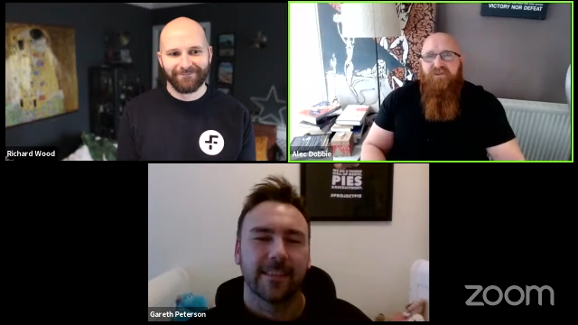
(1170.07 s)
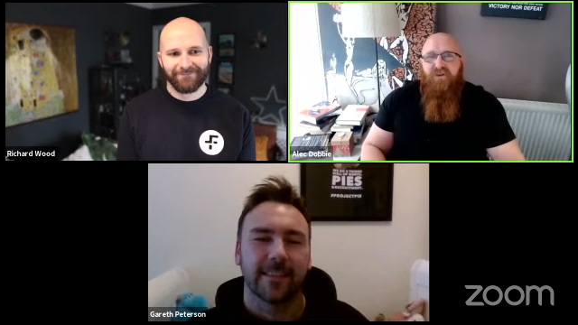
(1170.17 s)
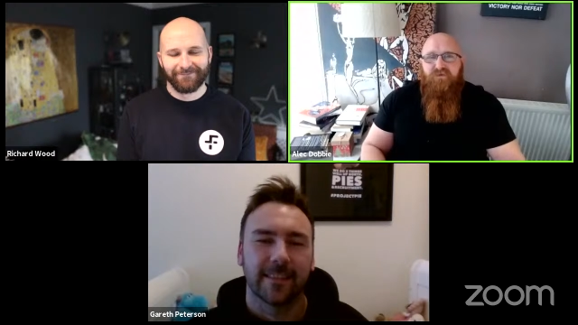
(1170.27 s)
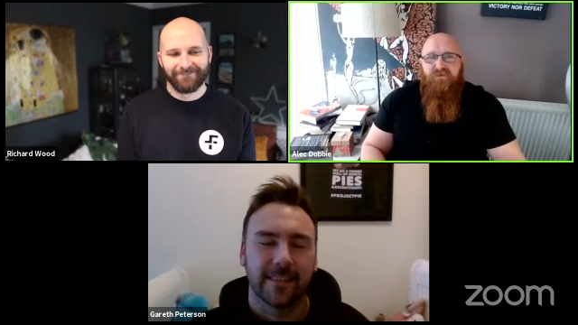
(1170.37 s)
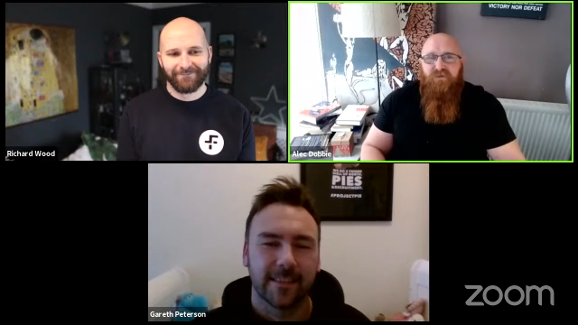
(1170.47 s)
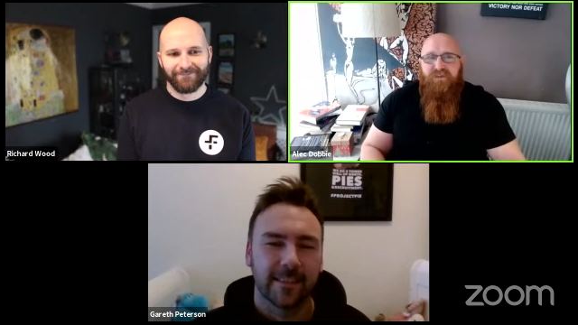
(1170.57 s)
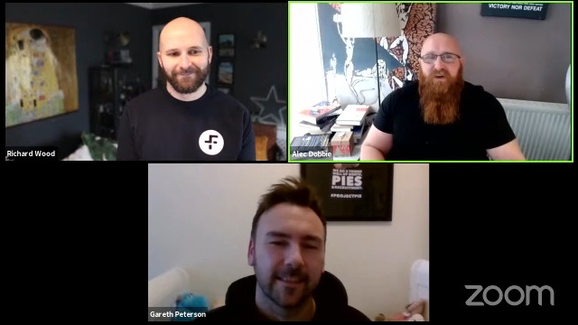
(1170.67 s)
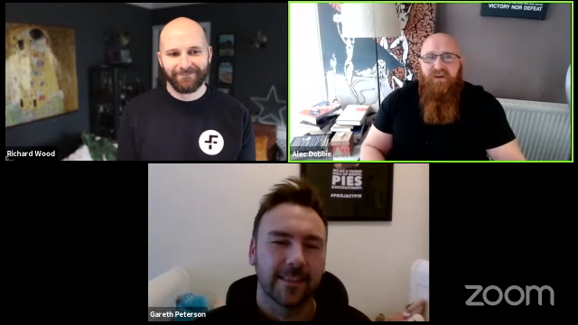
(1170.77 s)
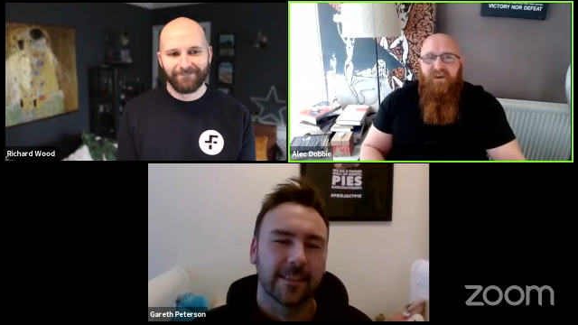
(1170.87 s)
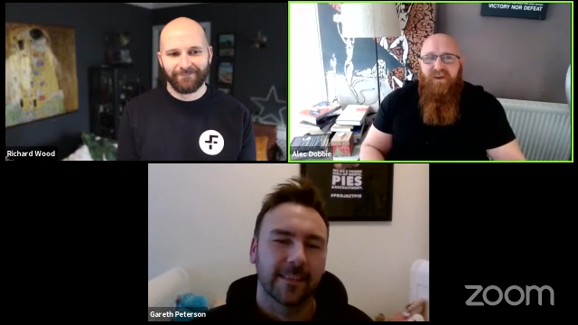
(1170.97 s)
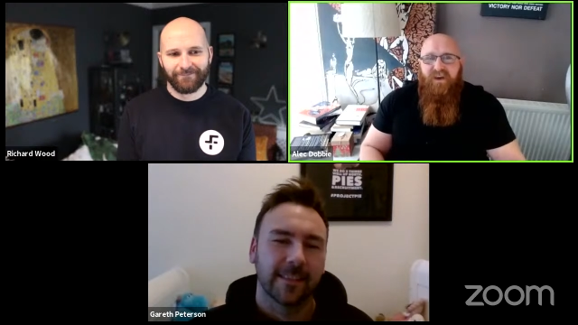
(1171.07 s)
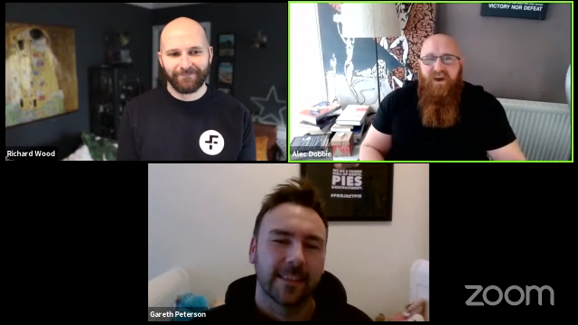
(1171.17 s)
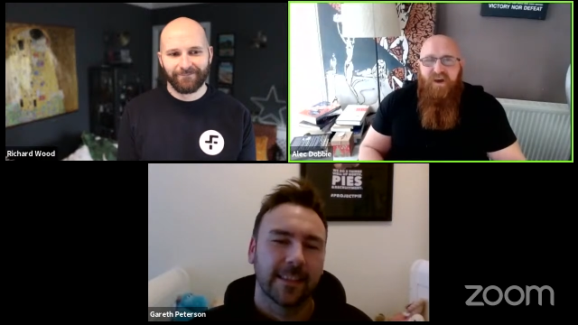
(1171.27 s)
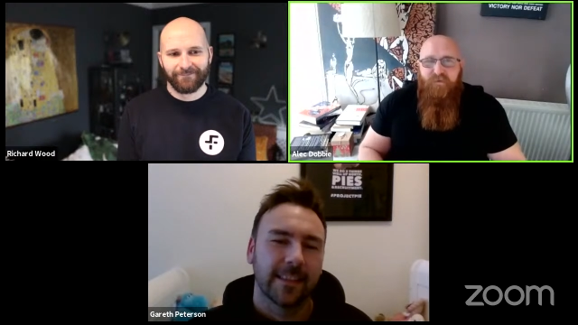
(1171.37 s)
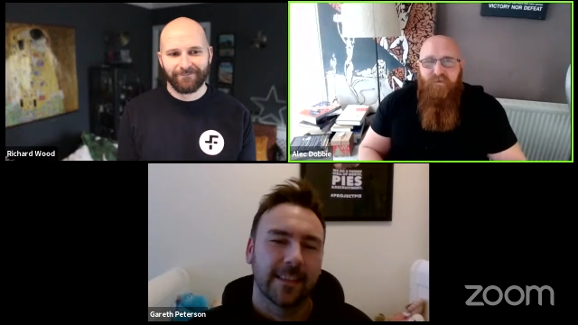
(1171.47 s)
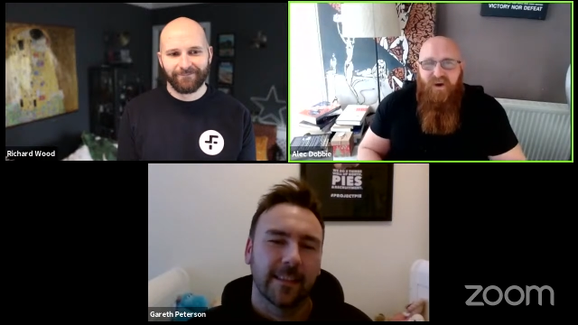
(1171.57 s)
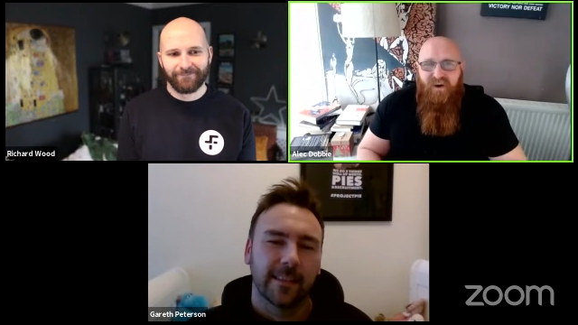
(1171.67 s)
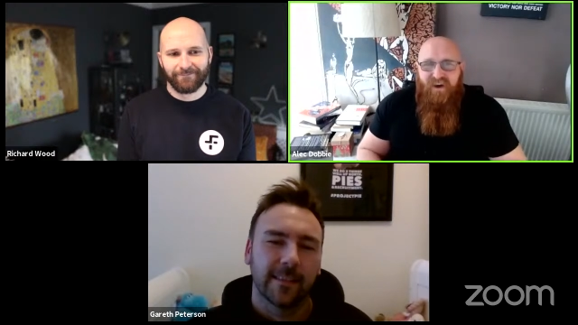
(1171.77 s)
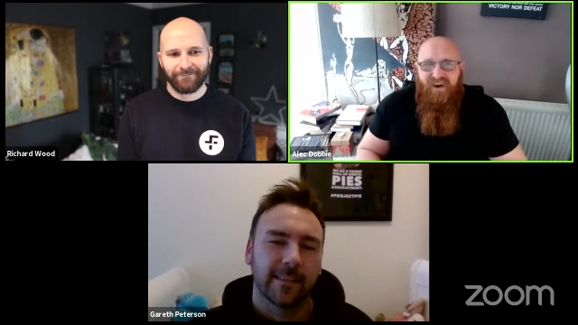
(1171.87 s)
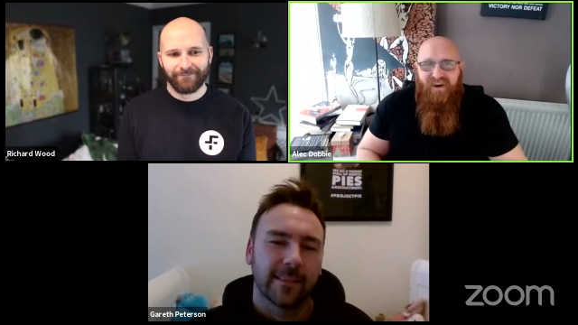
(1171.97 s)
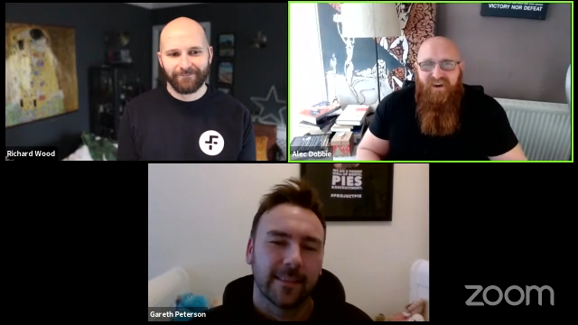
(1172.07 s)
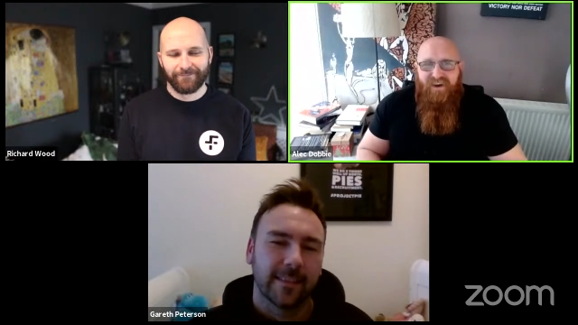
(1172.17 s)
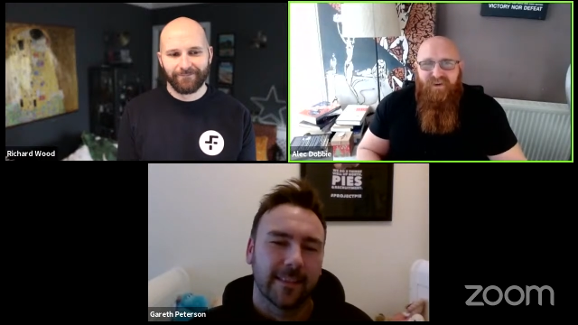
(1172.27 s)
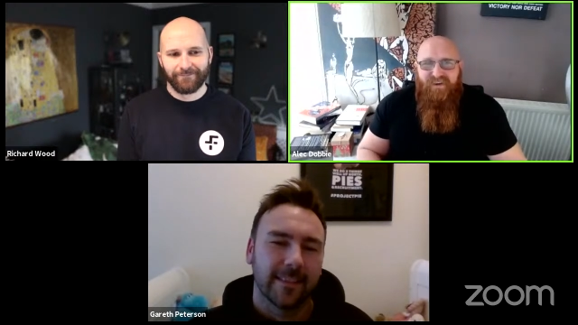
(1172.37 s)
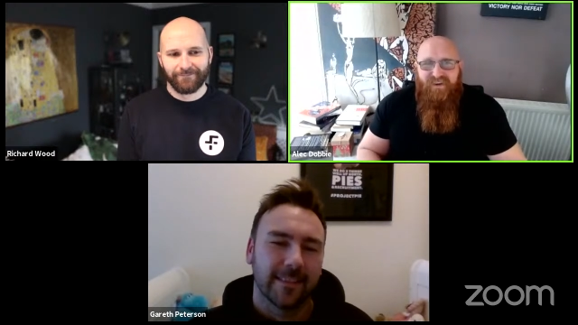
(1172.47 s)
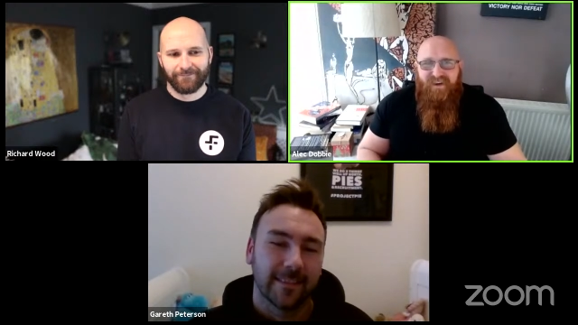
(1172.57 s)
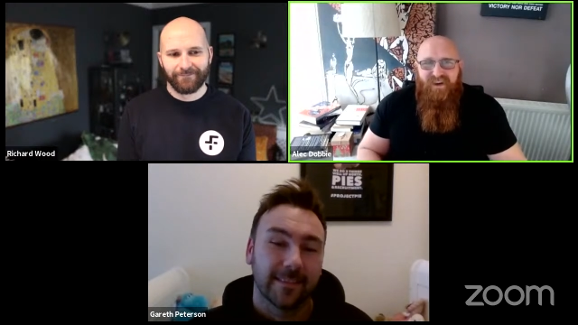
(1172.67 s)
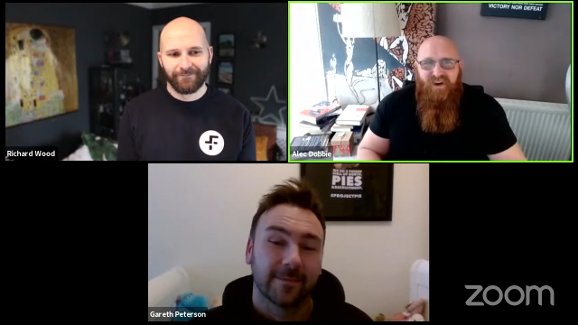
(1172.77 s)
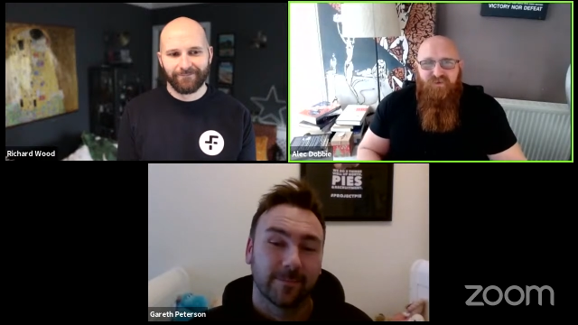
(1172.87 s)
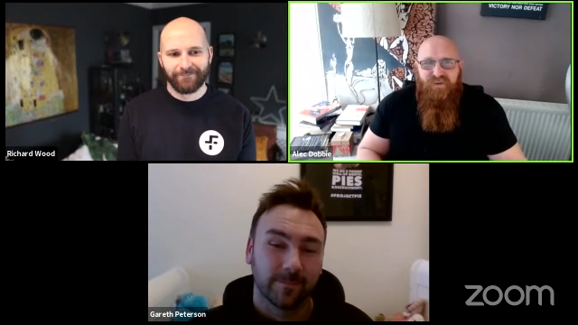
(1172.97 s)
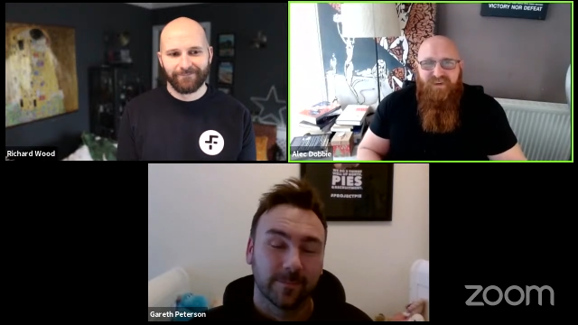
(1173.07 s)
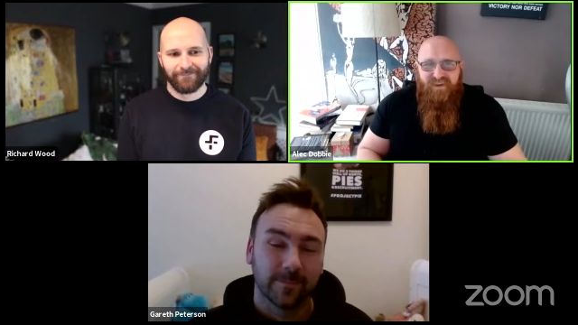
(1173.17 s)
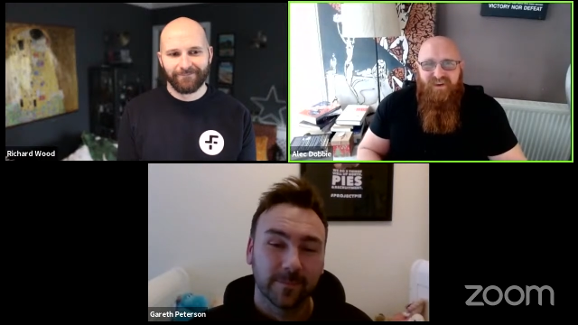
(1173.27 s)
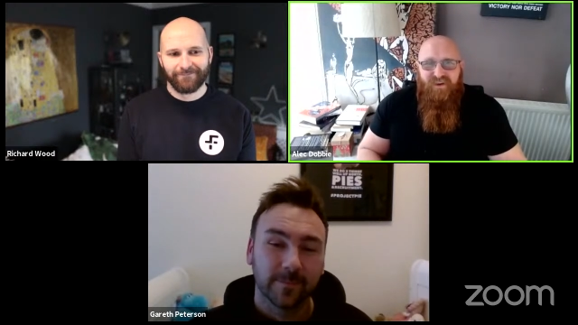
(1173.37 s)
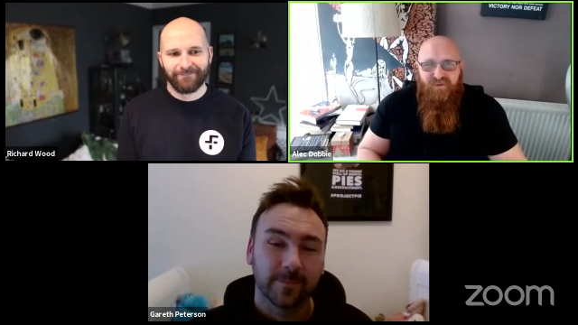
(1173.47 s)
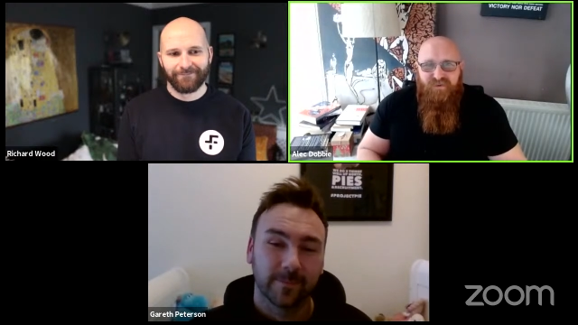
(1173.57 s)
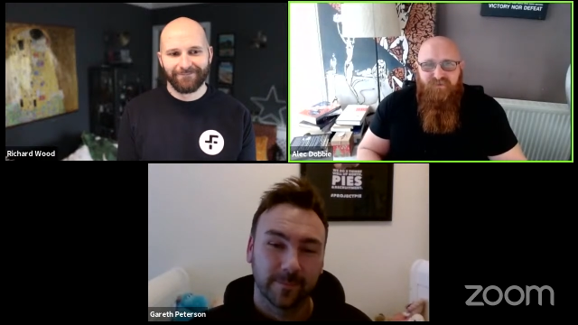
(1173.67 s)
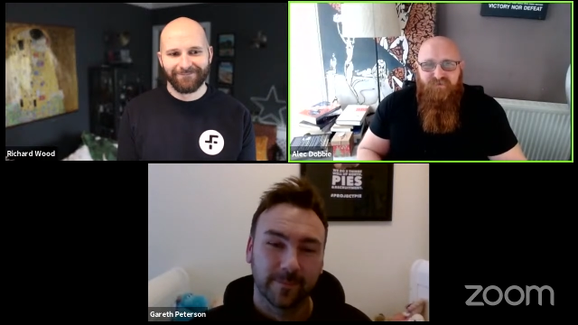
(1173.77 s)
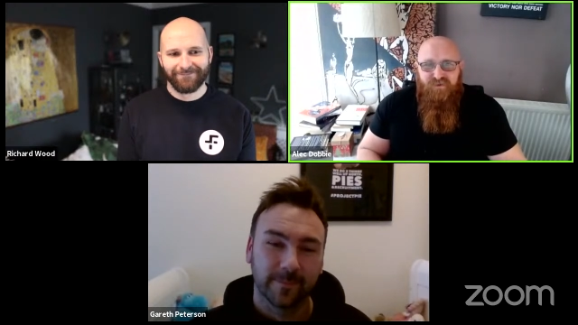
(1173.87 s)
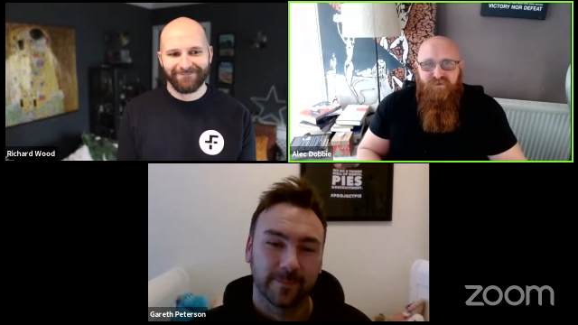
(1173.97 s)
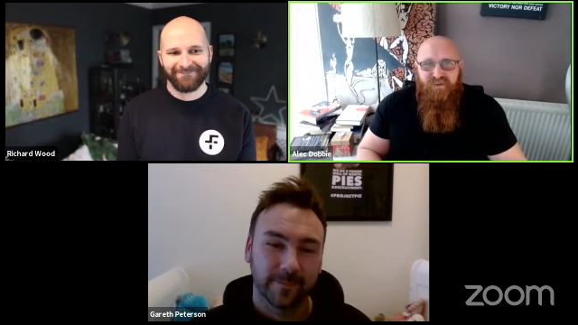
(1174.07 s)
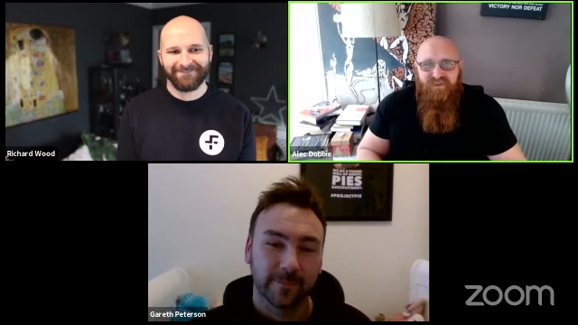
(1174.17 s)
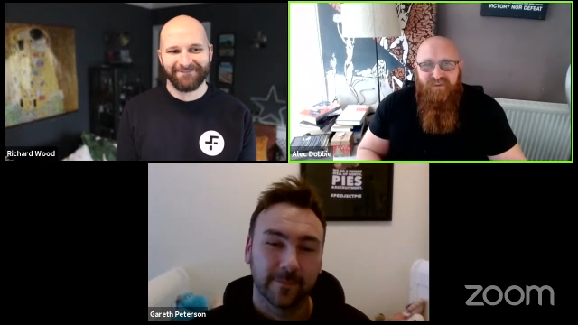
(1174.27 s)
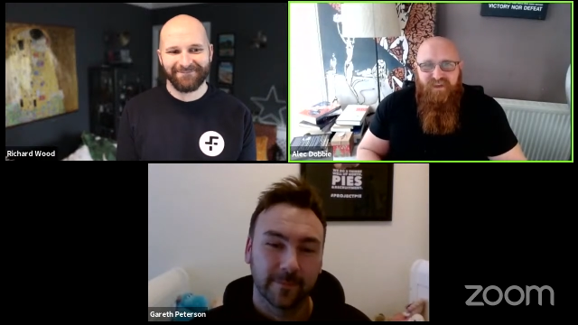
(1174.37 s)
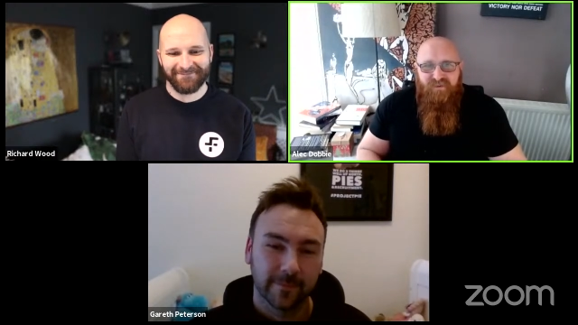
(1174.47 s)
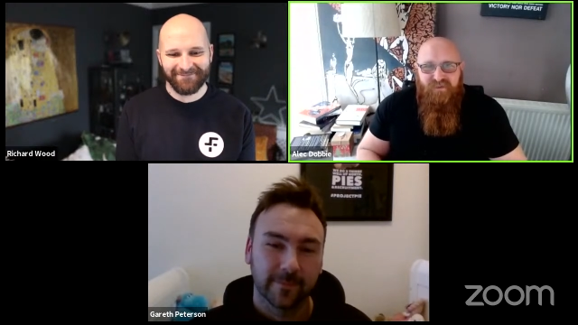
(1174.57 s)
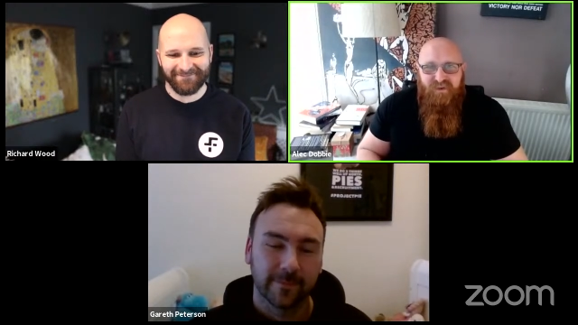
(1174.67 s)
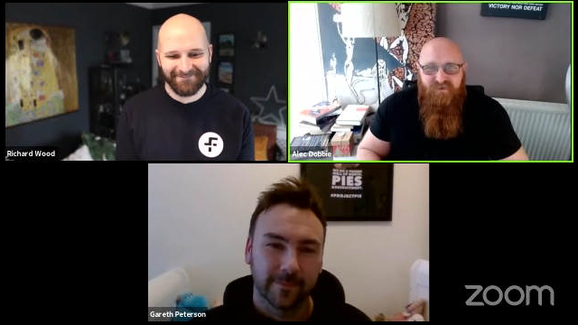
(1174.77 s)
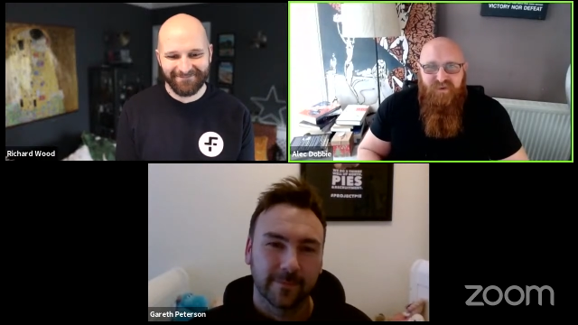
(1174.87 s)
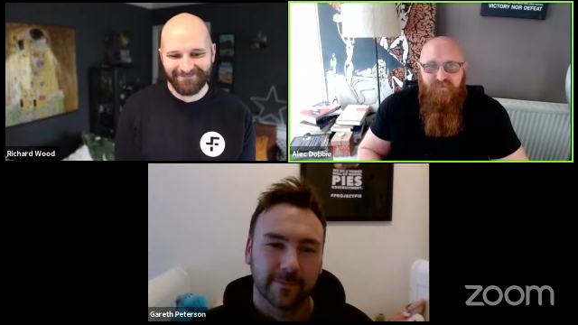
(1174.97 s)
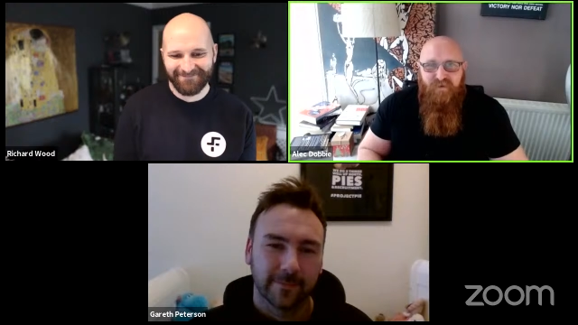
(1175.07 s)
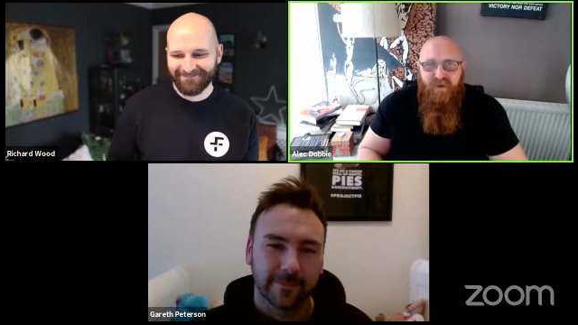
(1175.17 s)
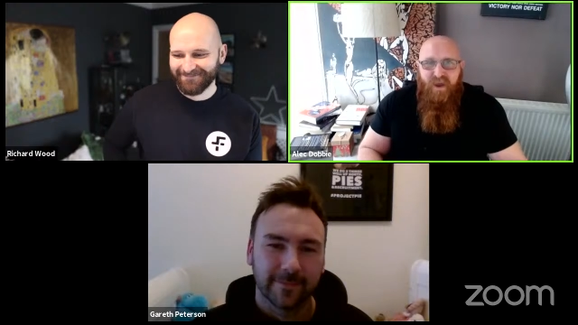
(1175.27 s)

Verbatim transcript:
Speaker 1: you're not a recruiter. Um, I, I, I have a, a loathing a loathing of recruiters and tend not to use them.